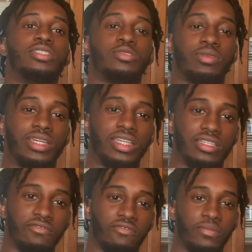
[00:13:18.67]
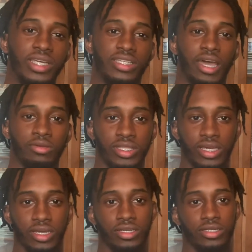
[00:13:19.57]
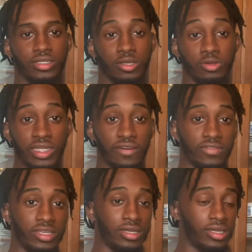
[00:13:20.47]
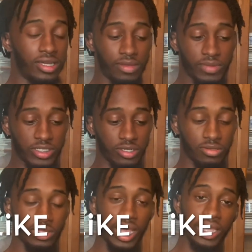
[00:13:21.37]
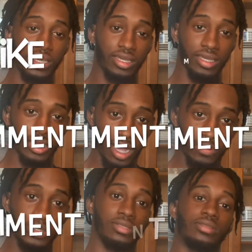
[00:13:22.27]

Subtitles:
Just want to get this information out there. So definitely make sure you like, comment,